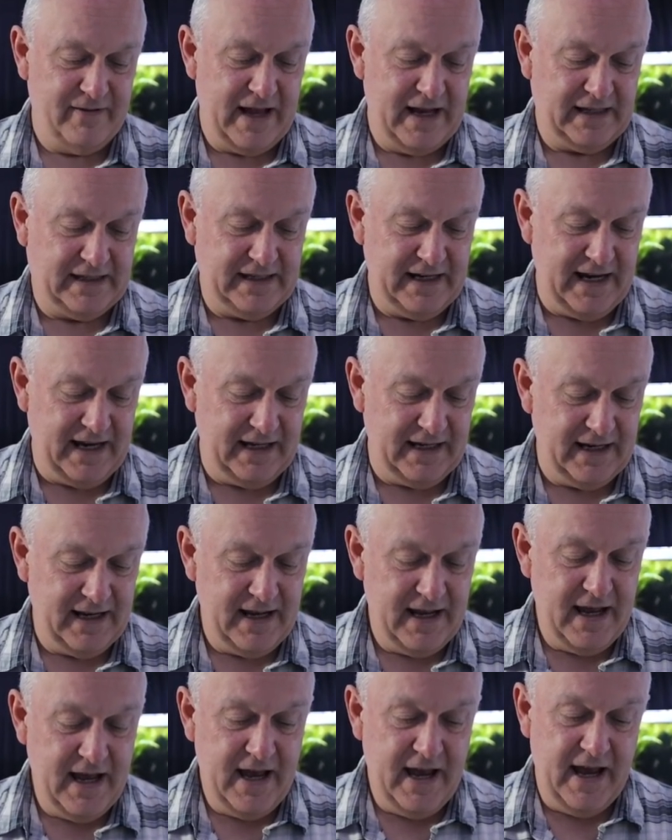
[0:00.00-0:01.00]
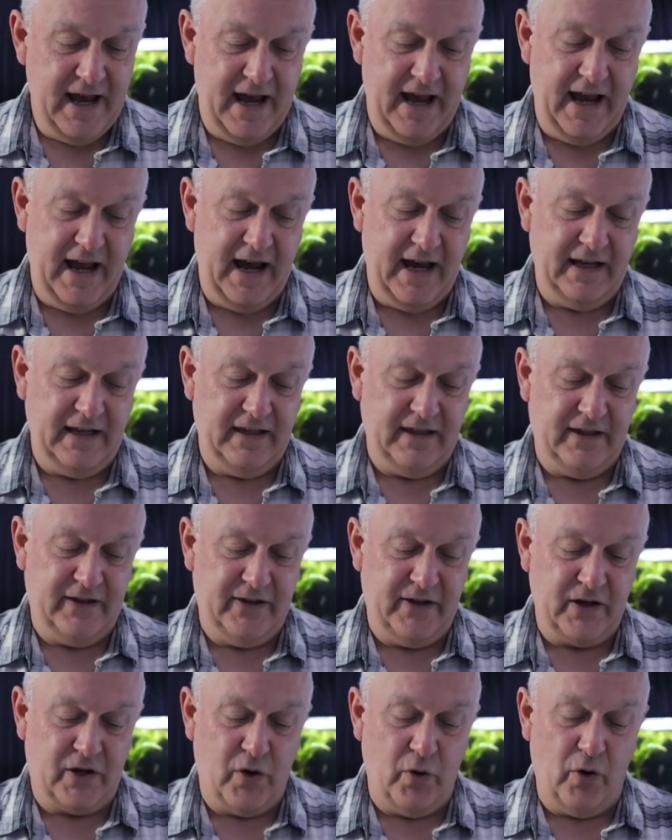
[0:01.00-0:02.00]
That's it. And
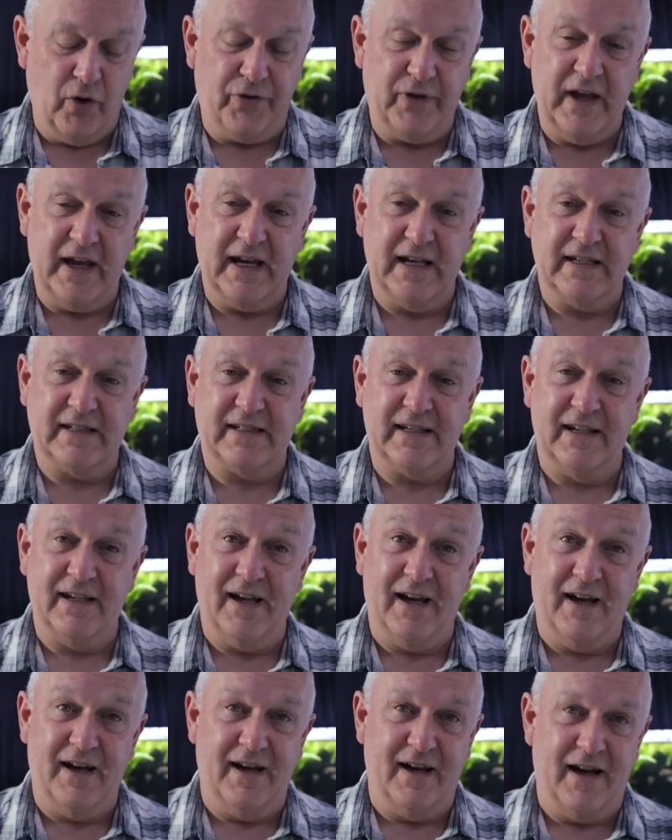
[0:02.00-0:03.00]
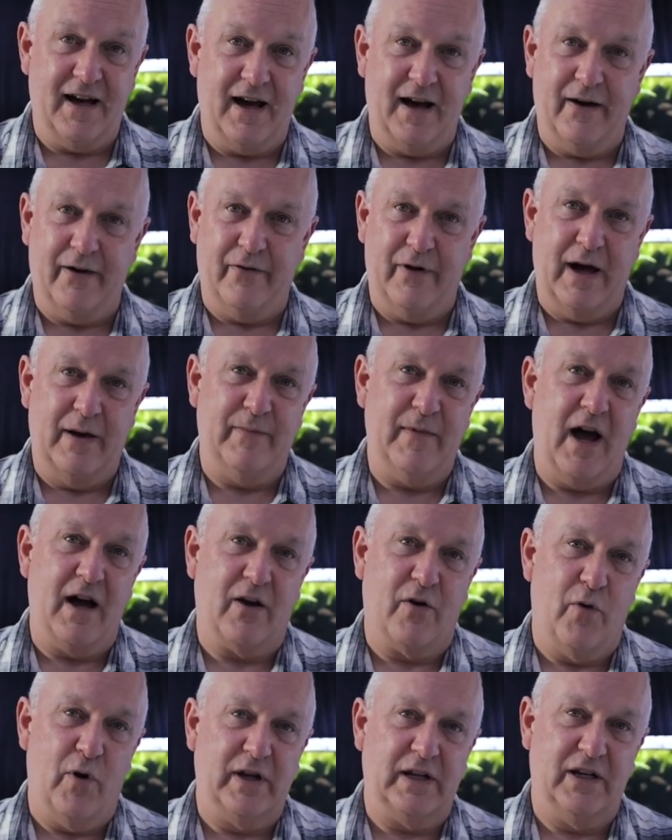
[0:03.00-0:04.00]
the cool thing is, well, I'm not
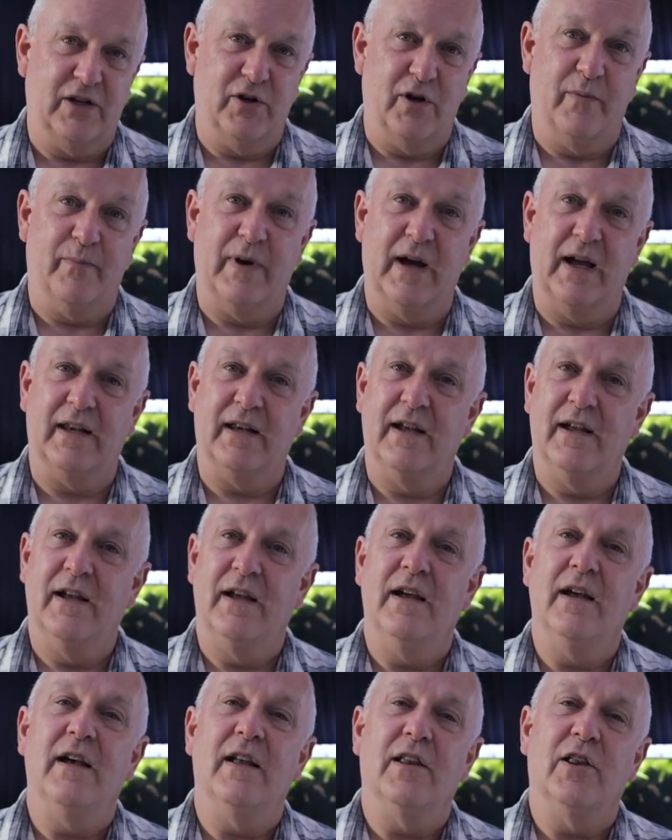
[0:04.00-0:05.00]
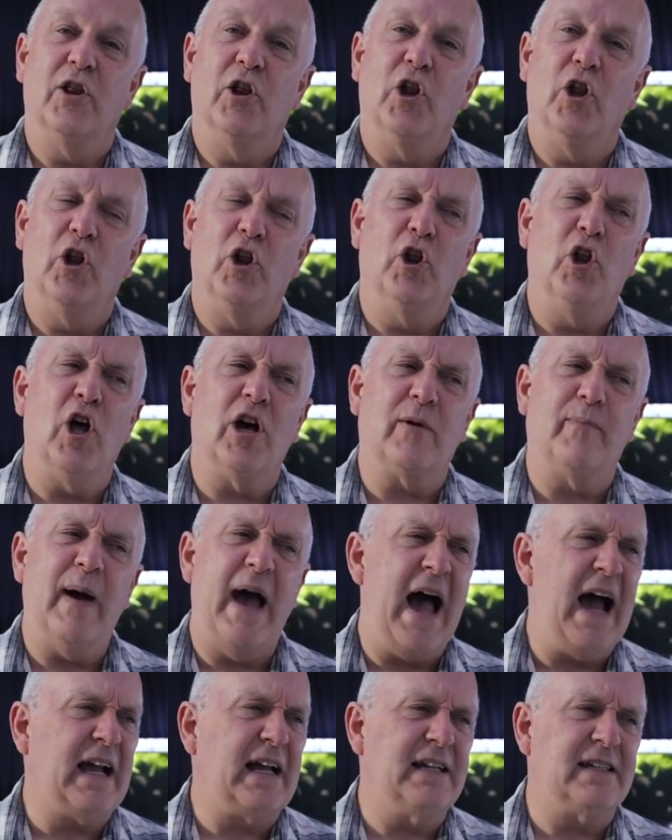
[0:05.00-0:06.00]
going to do it, but look
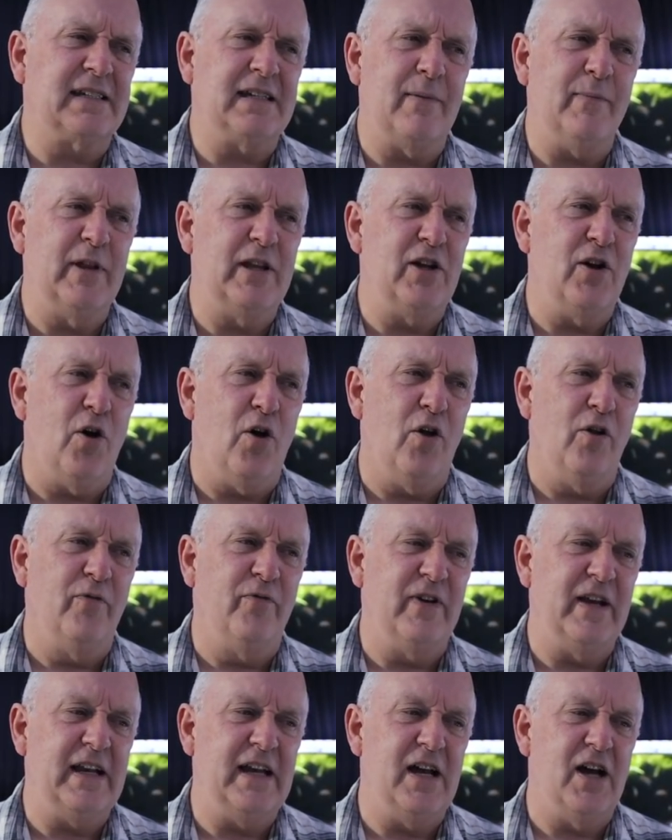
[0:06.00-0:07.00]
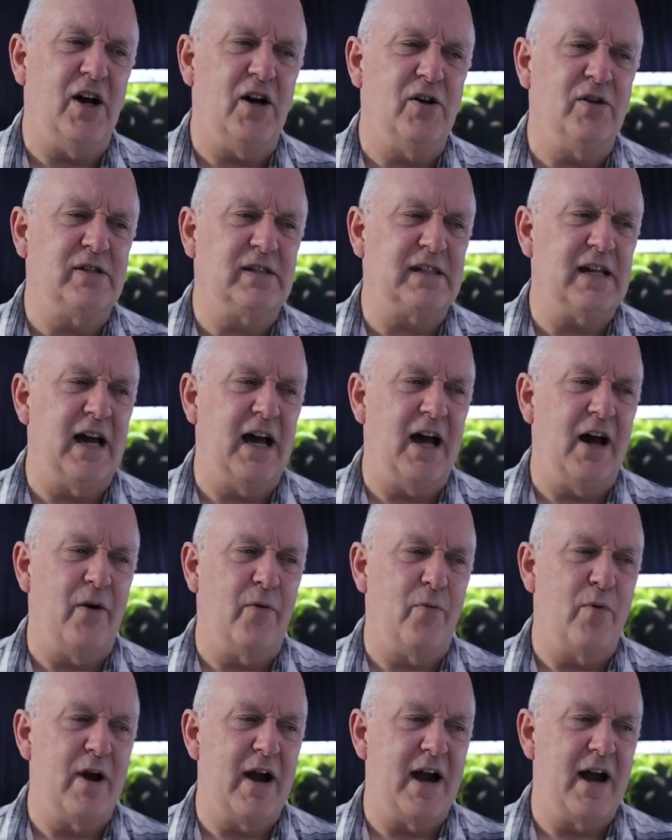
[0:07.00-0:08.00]
back at some of the old videos
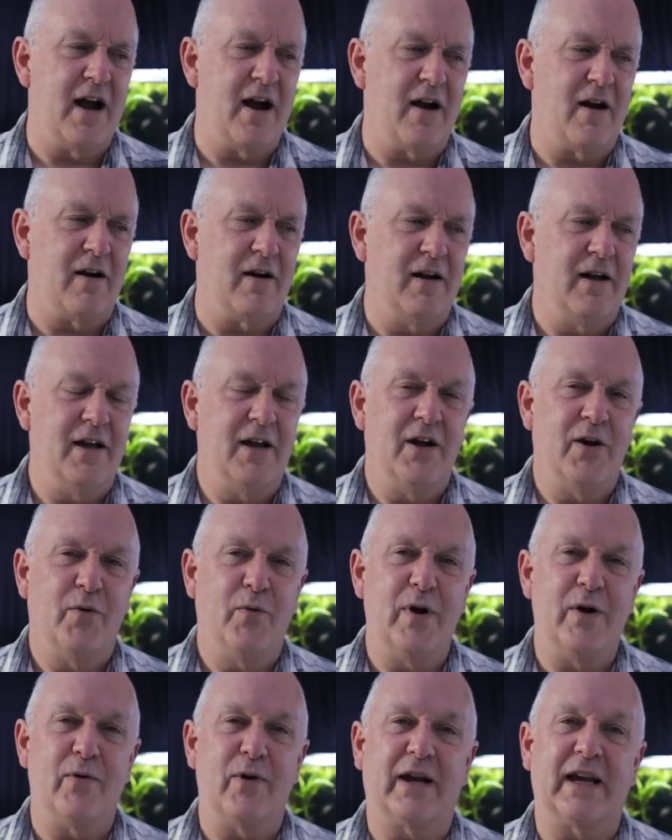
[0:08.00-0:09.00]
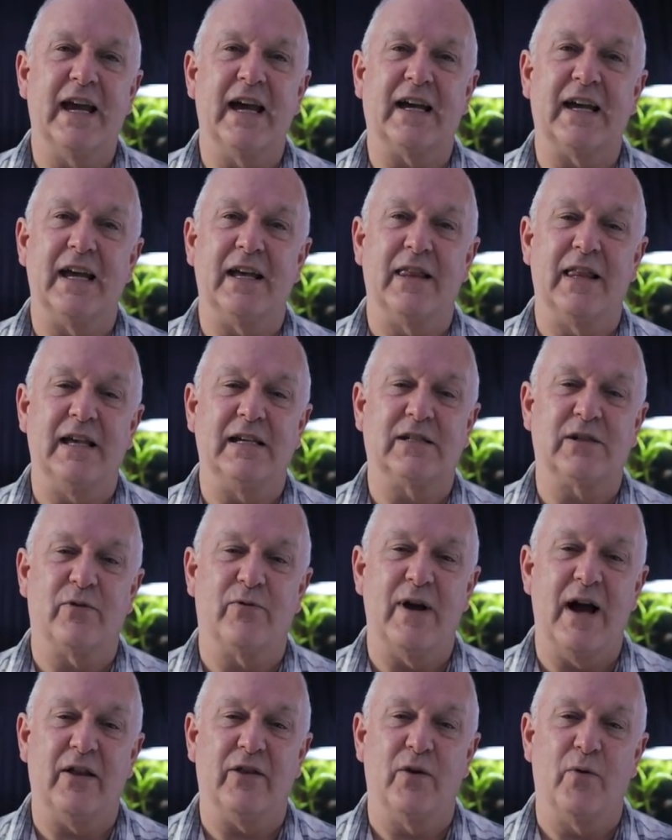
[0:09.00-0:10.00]
where we were kicking these
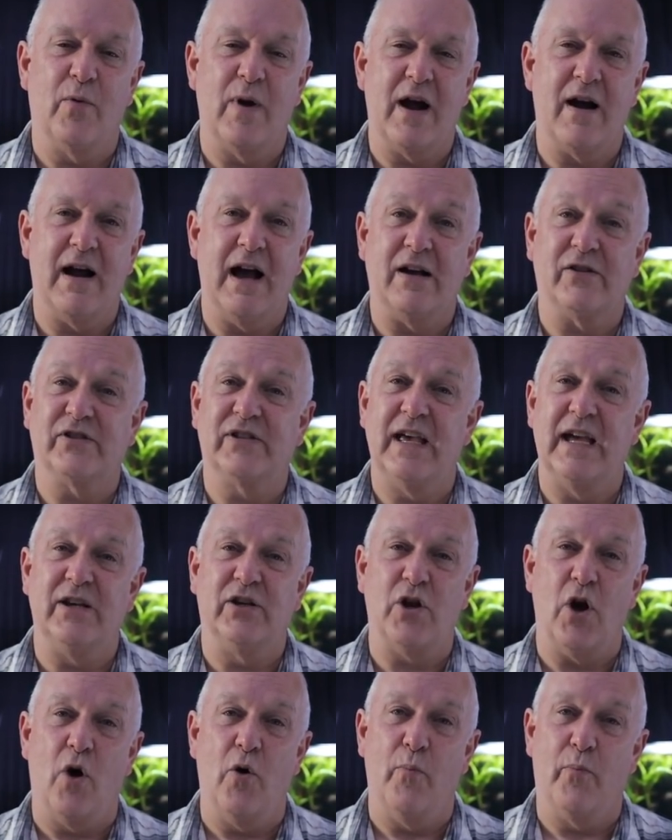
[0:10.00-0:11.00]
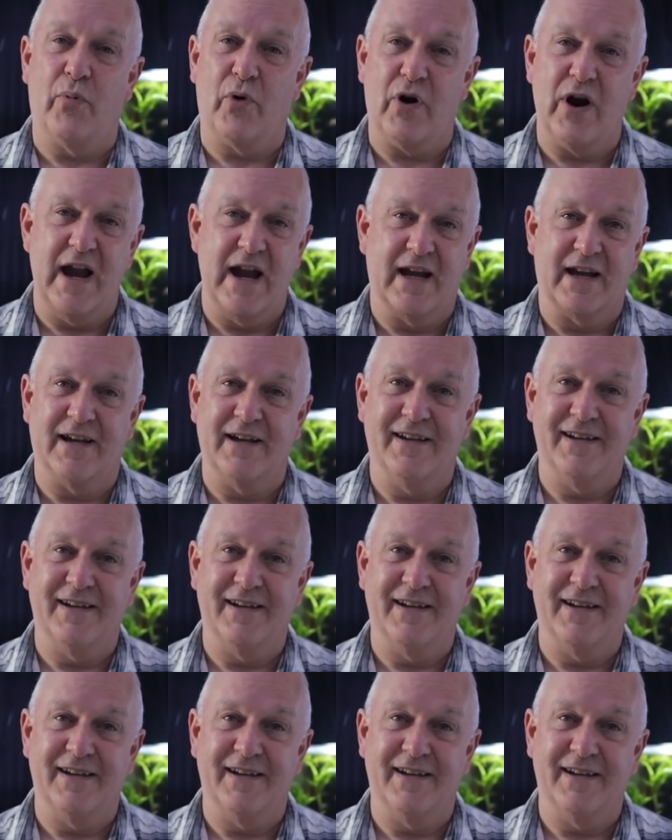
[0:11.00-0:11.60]
around the warehouse. They don't break.